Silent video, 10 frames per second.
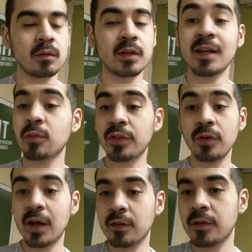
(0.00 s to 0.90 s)
things with you
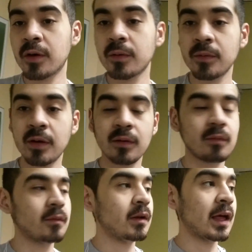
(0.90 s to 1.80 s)
guys, you know,
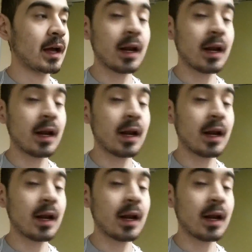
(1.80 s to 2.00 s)
like